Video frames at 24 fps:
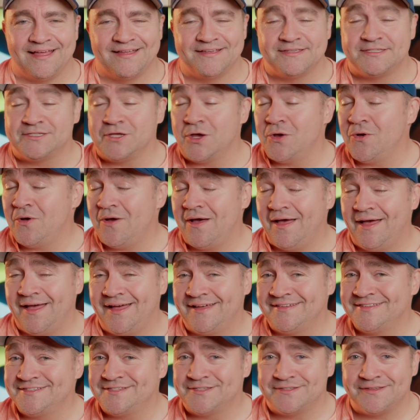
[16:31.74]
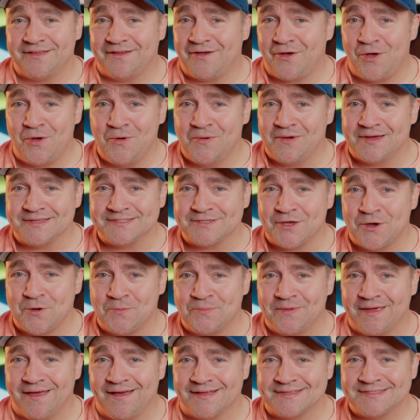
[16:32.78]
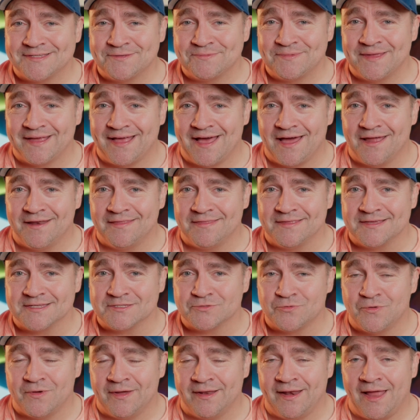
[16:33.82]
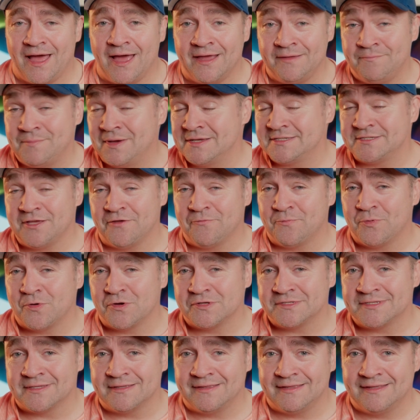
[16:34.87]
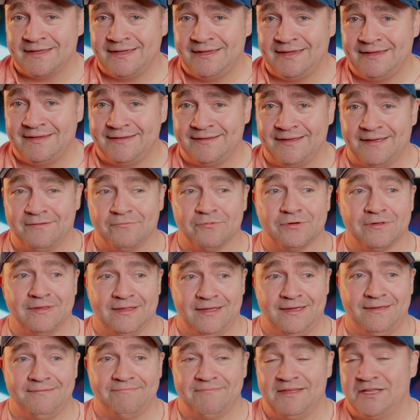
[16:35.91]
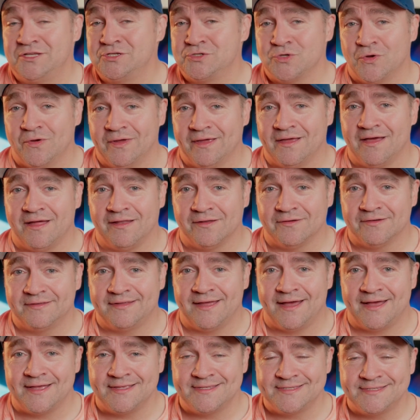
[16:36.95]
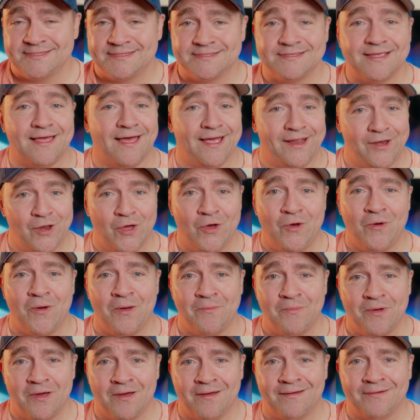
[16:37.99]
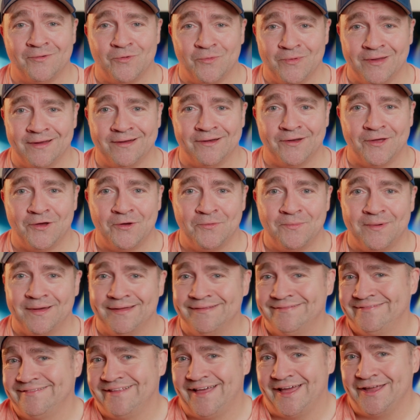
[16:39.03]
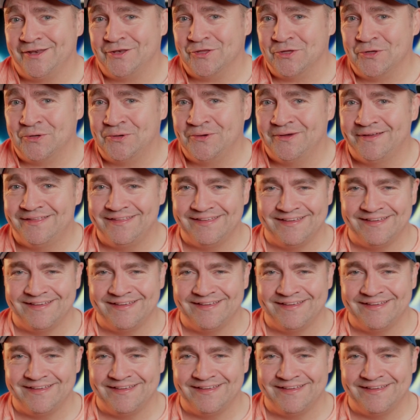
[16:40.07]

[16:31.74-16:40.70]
So as always, I hope you got something out of this one. I myself personally really enjoy color tests. I know I'm a weirdo, but I do.